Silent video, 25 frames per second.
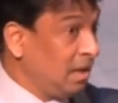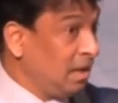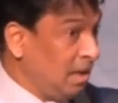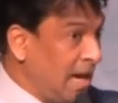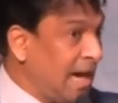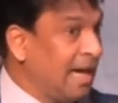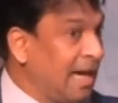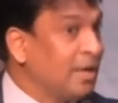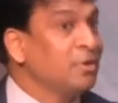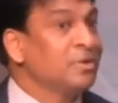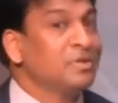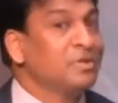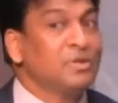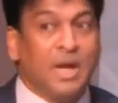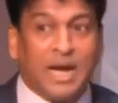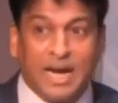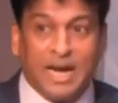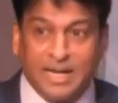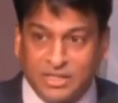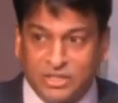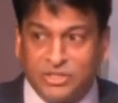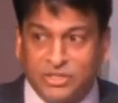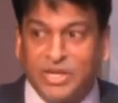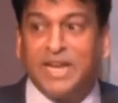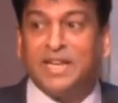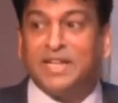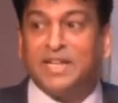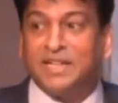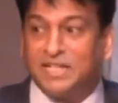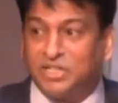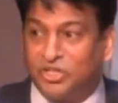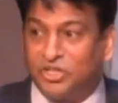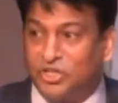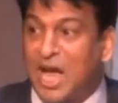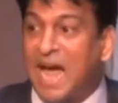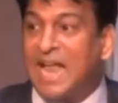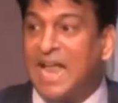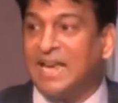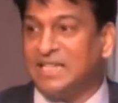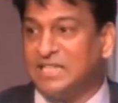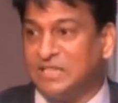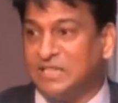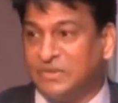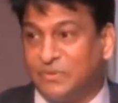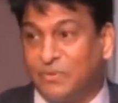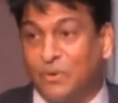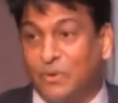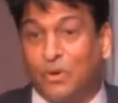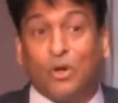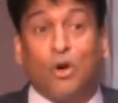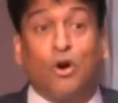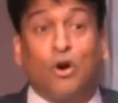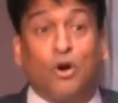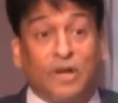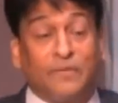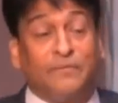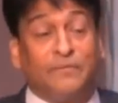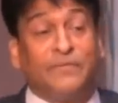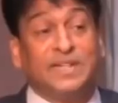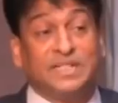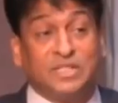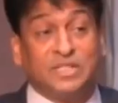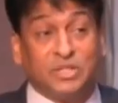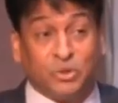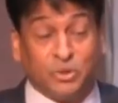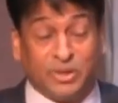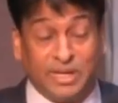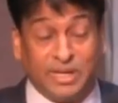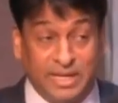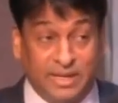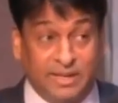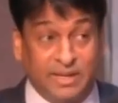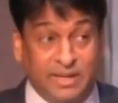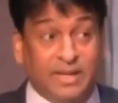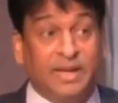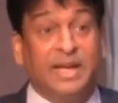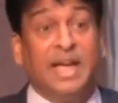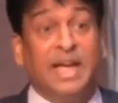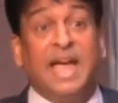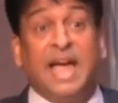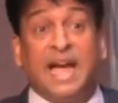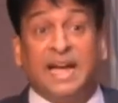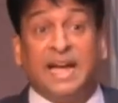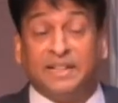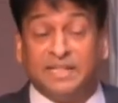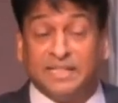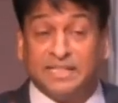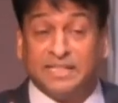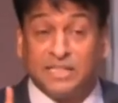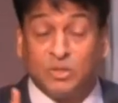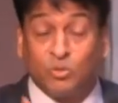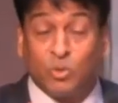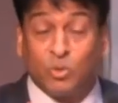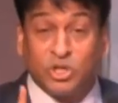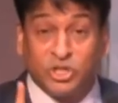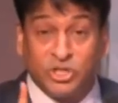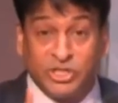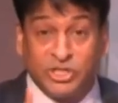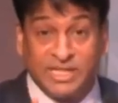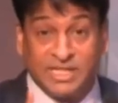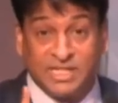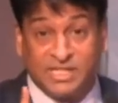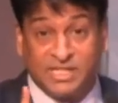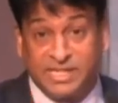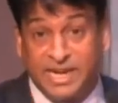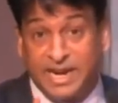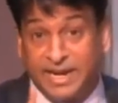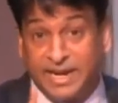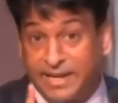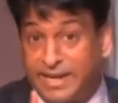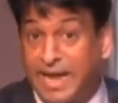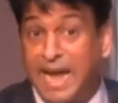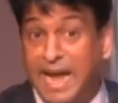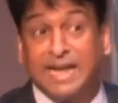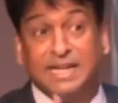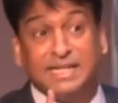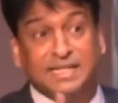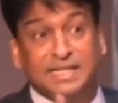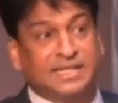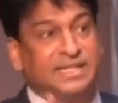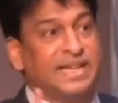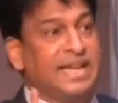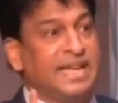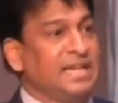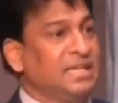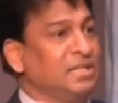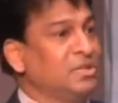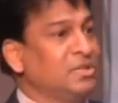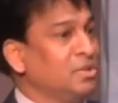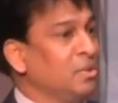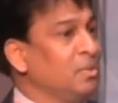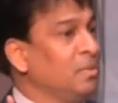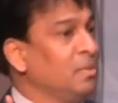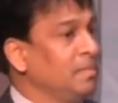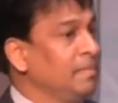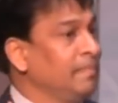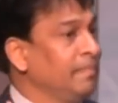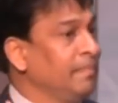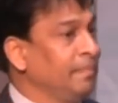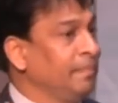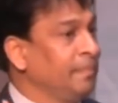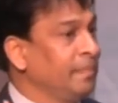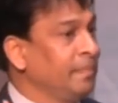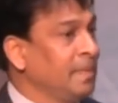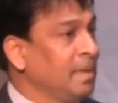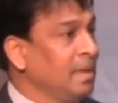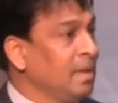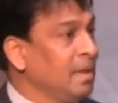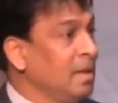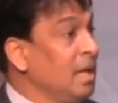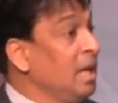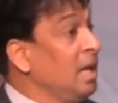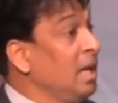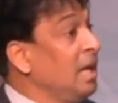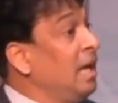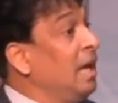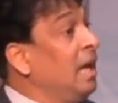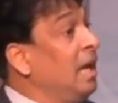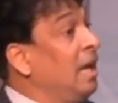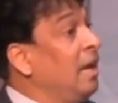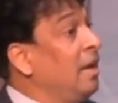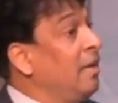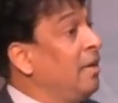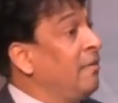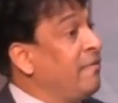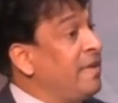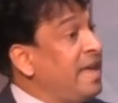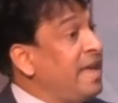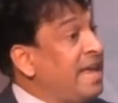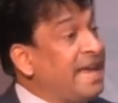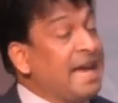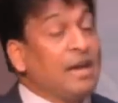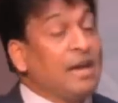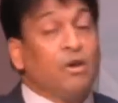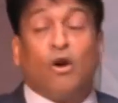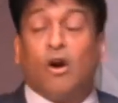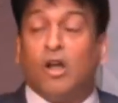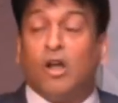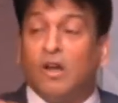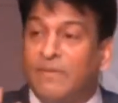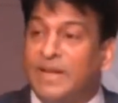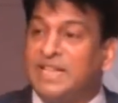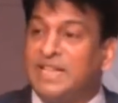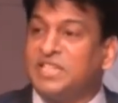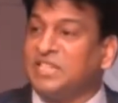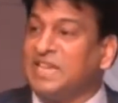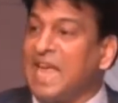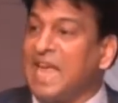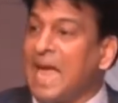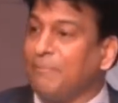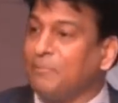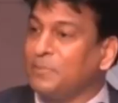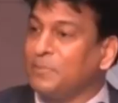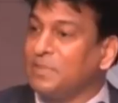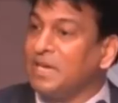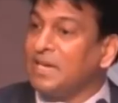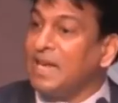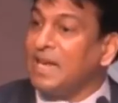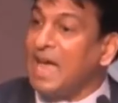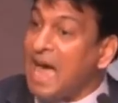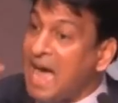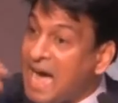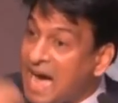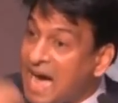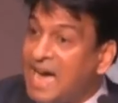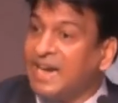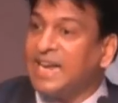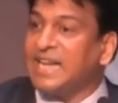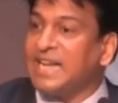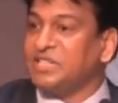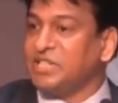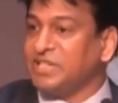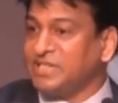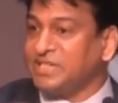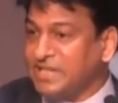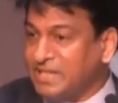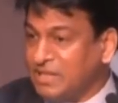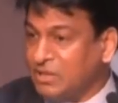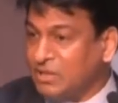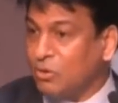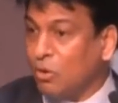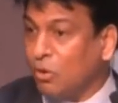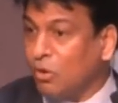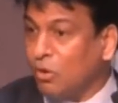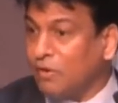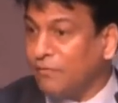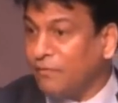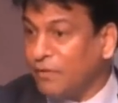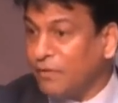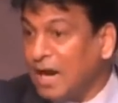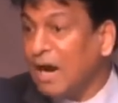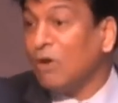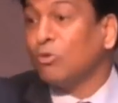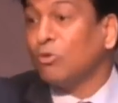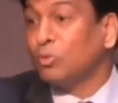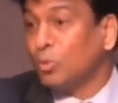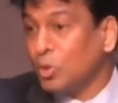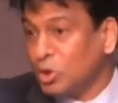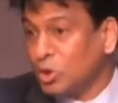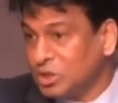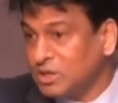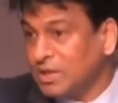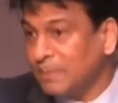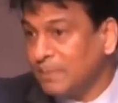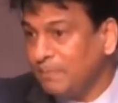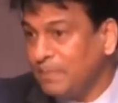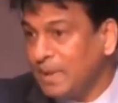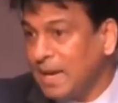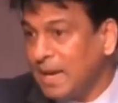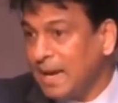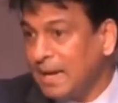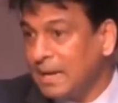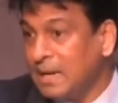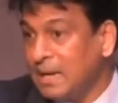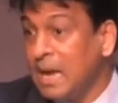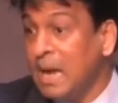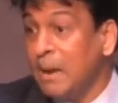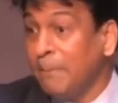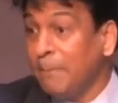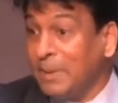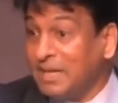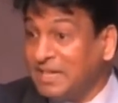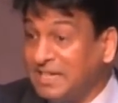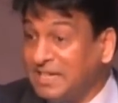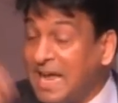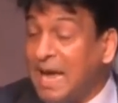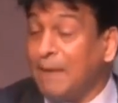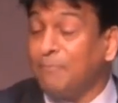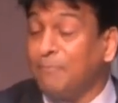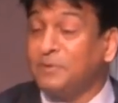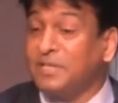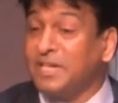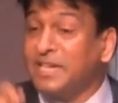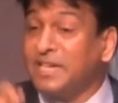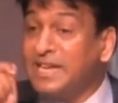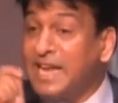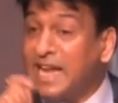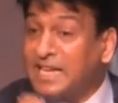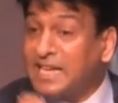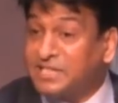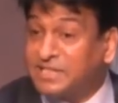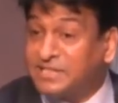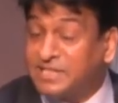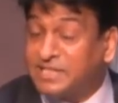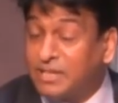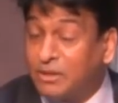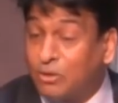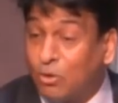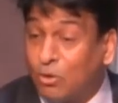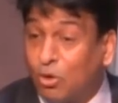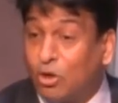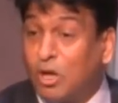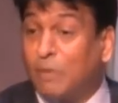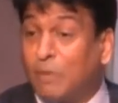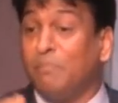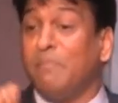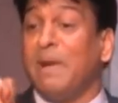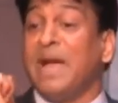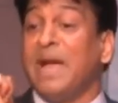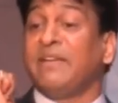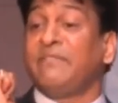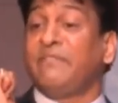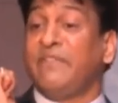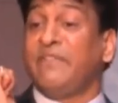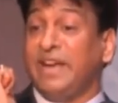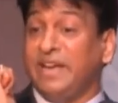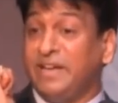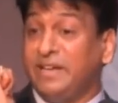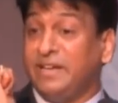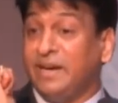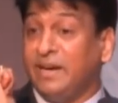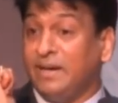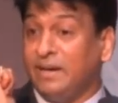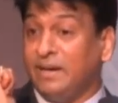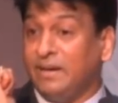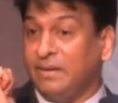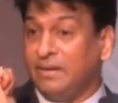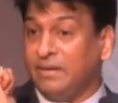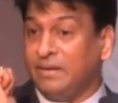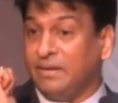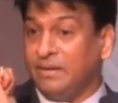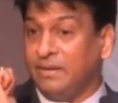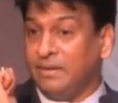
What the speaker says: Are you understanding the challenge for all of us together? And this is what GSTR 9 is saying so. We can always capture our HSN code for outward supply, but capturing HSN code of my vendor